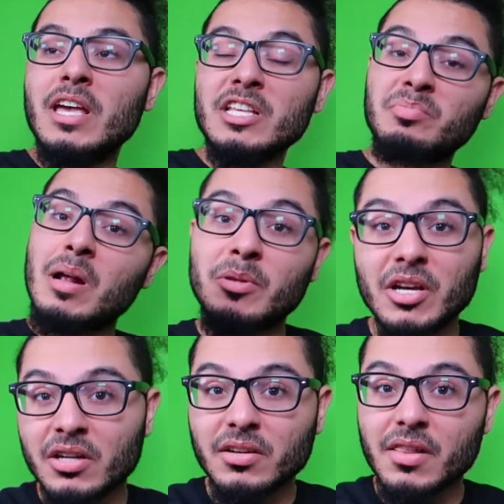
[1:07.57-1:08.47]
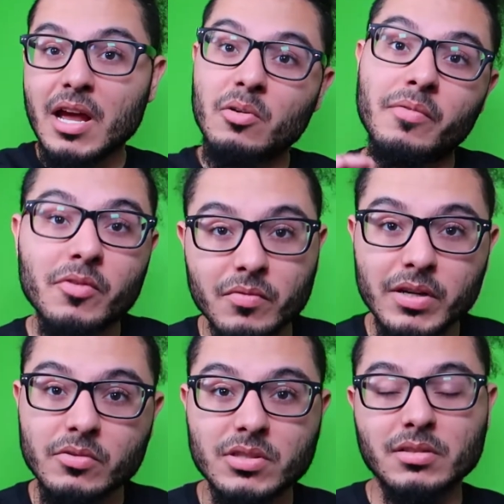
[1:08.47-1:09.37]
It's probably under that or a few
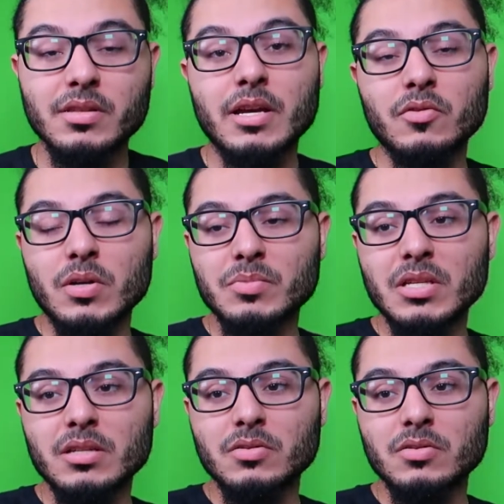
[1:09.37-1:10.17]
videos under that. You know what I'm saying?